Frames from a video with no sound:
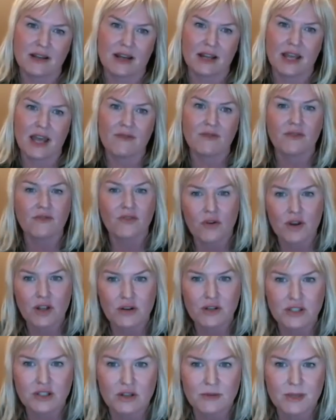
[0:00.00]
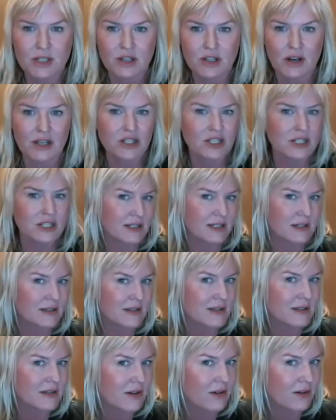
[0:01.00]
I have a very good dermatologist,
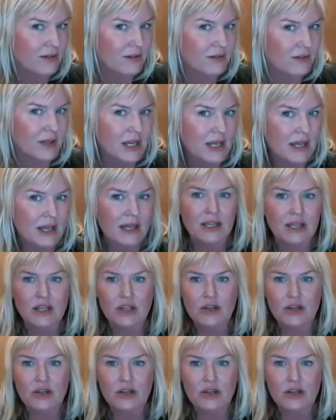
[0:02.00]
so, you